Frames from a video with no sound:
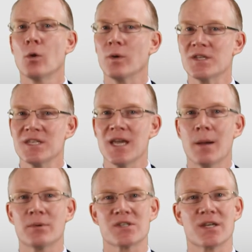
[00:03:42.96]
We see
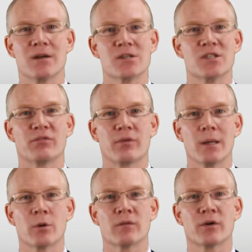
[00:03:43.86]
Epicenter as the
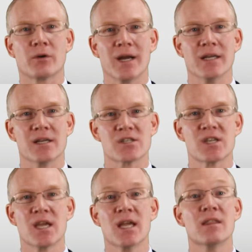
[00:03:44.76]
framework for greatness
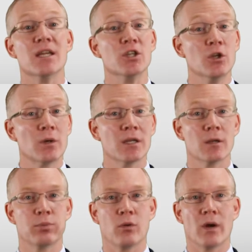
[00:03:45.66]
that you can
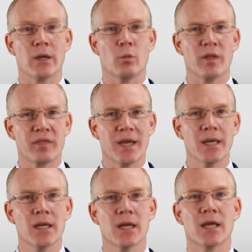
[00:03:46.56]
deploy
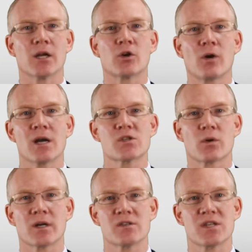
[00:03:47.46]
within and across
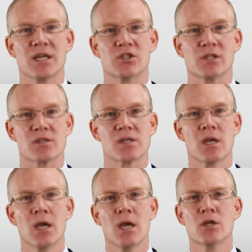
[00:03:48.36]
organizations
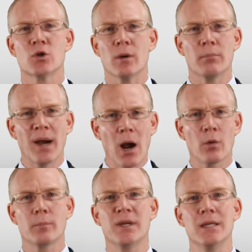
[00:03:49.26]
to
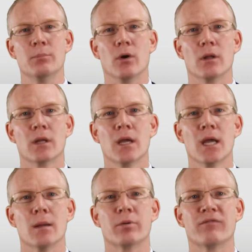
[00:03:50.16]
empower people
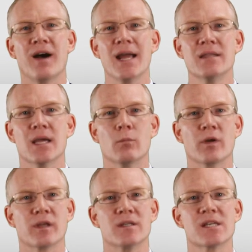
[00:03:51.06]
and provide them
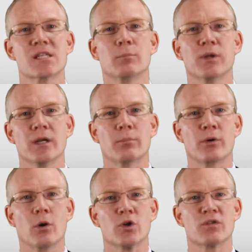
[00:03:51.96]
with a disciplined
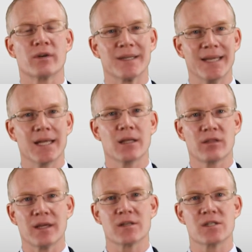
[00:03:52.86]
approach for getting
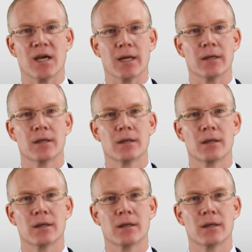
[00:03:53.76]
things done.